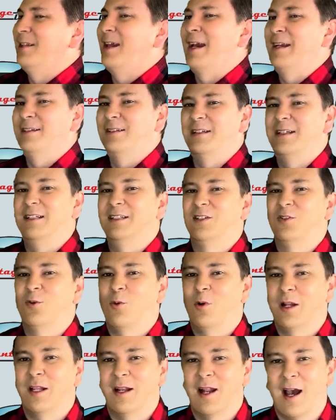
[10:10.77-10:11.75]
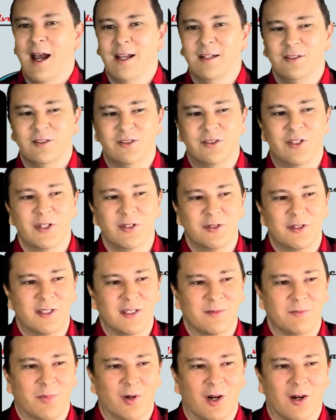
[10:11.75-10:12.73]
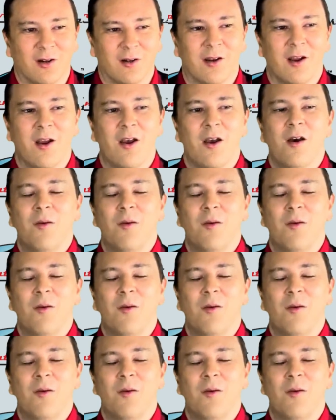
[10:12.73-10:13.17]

1929 Duesenberg